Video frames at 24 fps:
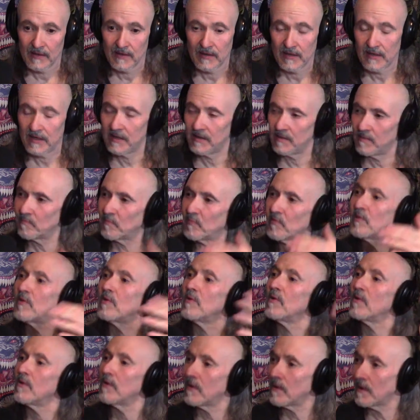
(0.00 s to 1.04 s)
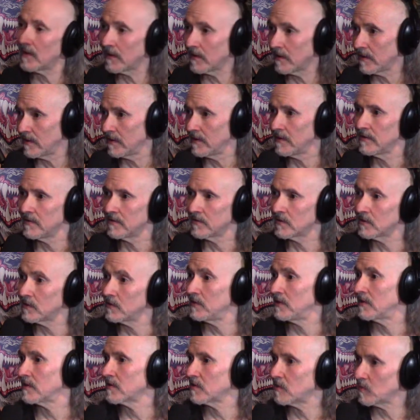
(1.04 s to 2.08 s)
implore to
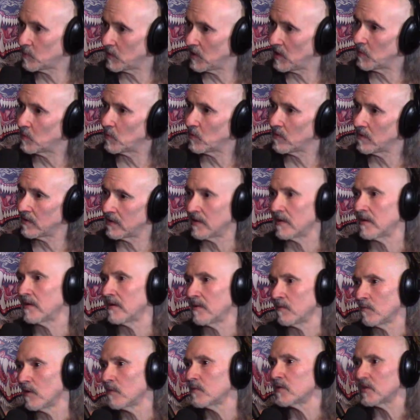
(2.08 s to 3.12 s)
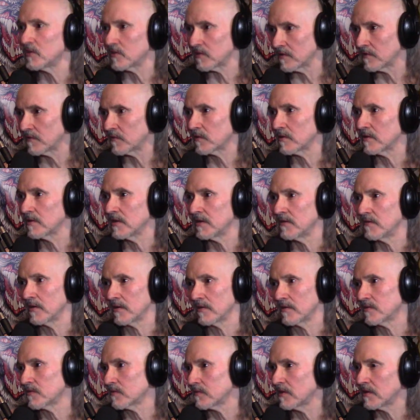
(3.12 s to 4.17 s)
younger people, and and what we do for a
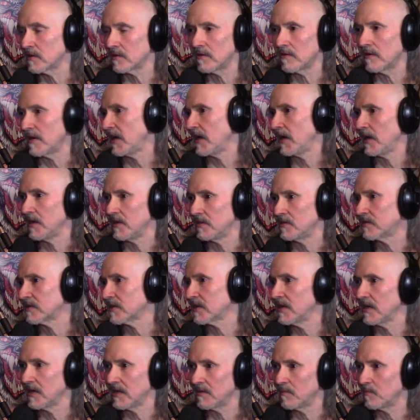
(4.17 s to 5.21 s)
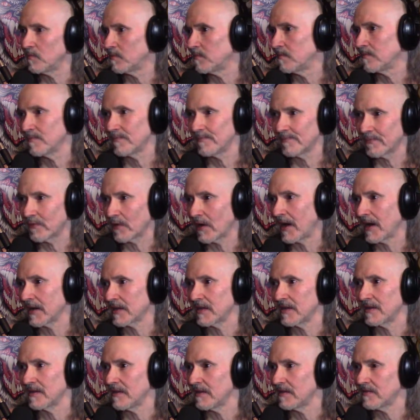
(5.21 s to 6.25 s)
living, there's really no age kind of
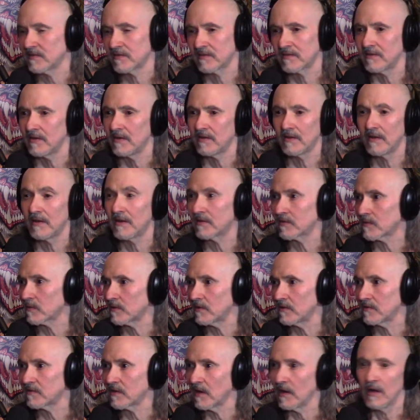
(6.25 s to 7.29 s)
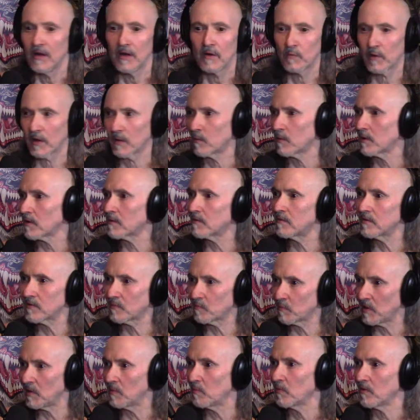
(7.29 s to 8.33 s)
bracket. It's in other yeah. words, we work
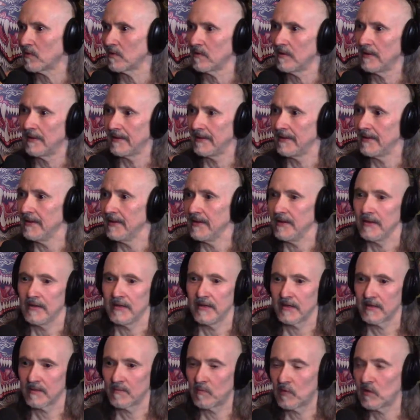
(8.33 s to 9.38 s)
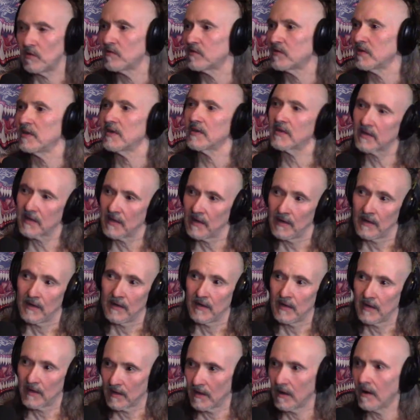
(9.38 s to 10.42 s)
with people in music
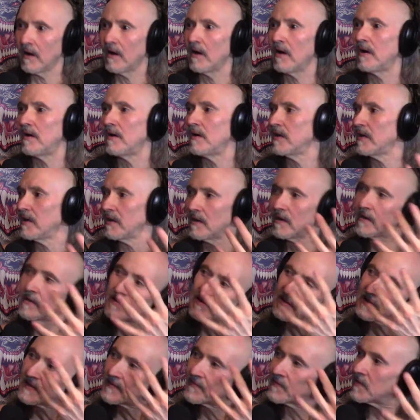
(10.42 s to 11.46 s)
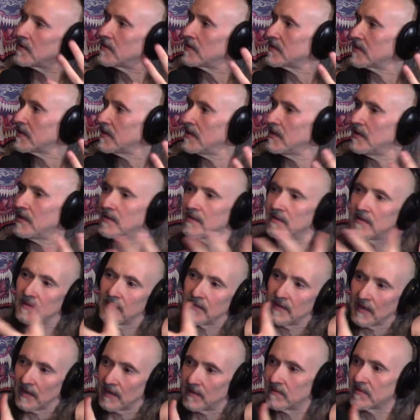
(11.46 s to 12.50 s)
and art and all the different uh, and the,
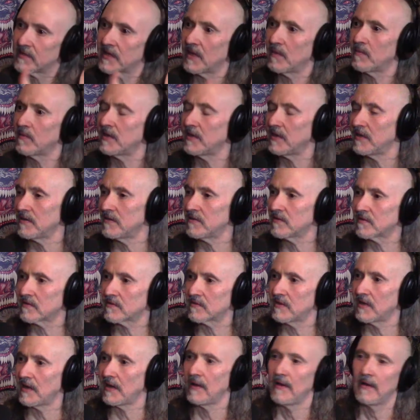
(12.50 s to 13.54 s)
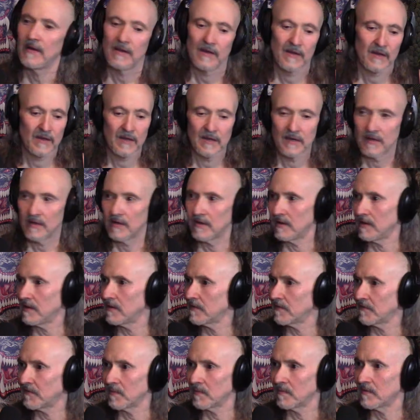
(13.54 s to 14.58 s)
the entertainment industry,
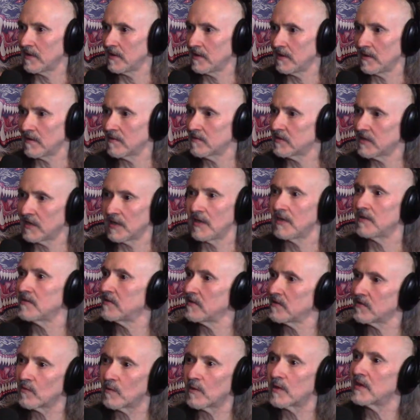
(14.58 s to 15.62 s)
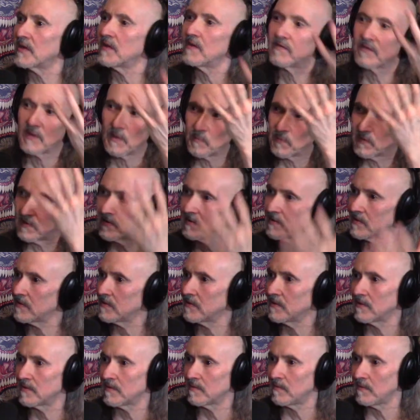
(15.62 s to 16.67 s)
uh, from the you know teens and twenties up
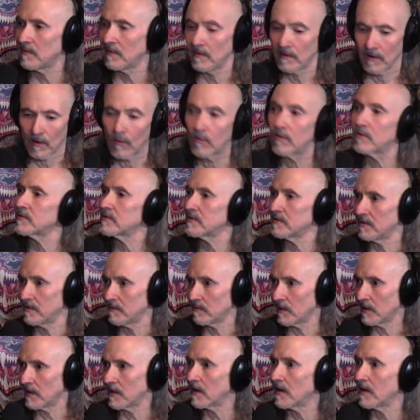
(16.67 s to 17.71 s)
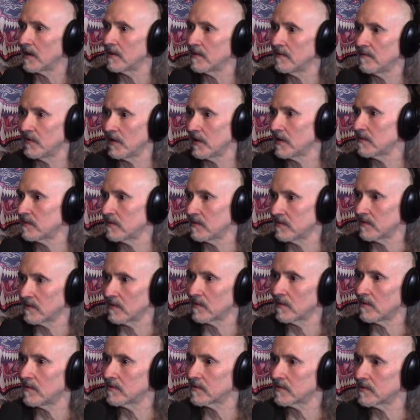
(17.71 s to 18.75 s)
into older than we are, veterans that
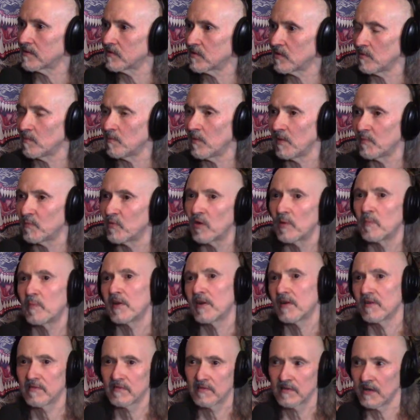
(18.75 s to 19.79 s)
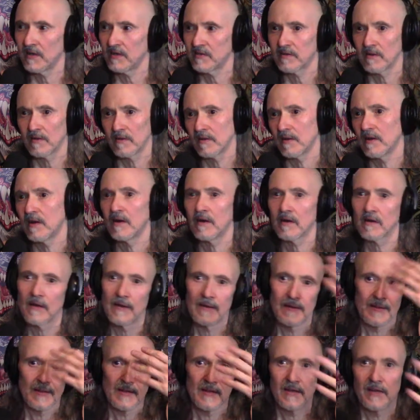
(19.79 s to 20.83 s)
are older. So my point being Absolutely. is, it's a long,
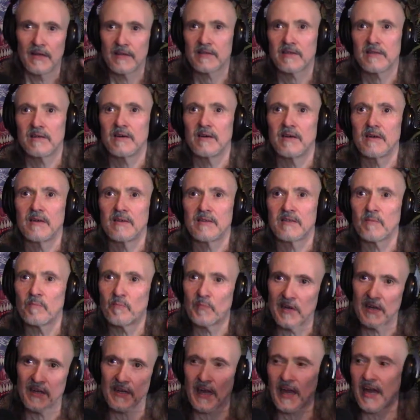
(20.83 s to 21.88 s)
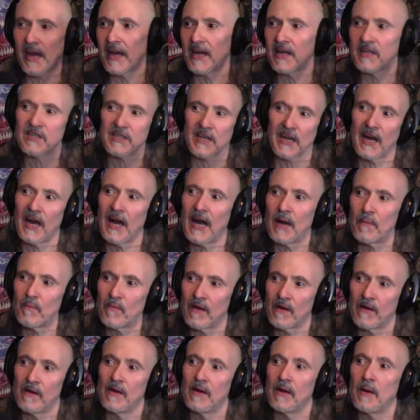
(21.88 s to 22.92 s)
it's a it's a big age gap,
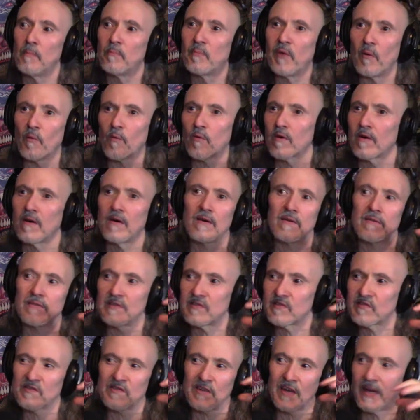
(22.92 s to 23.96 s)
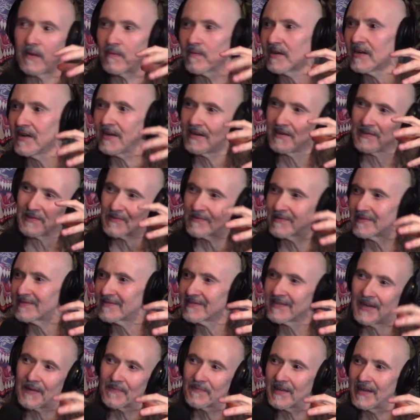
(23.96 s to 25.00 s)
but we're all in the same kind of doing the
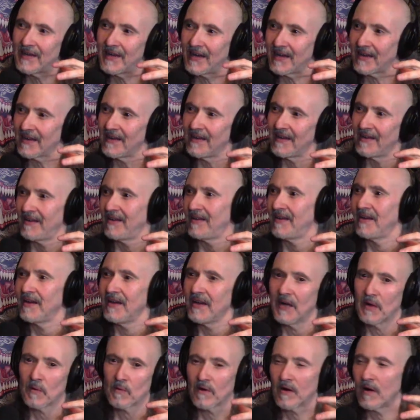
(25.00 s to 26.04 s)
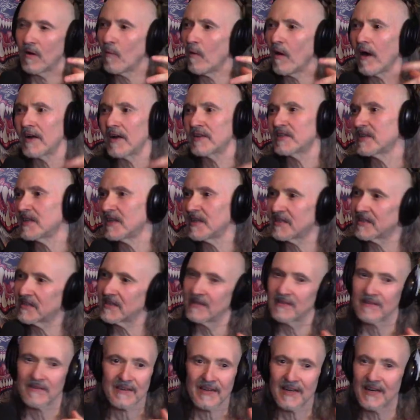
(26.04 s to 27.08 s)
same thing. Yeah, and we're all watching each
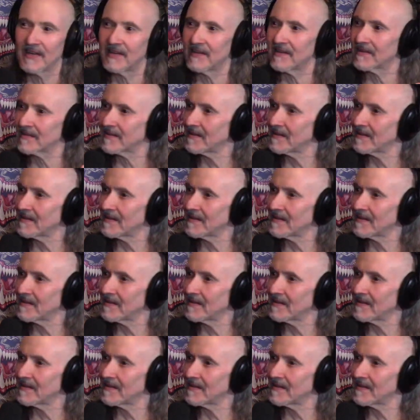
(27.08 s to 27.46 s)
other kind of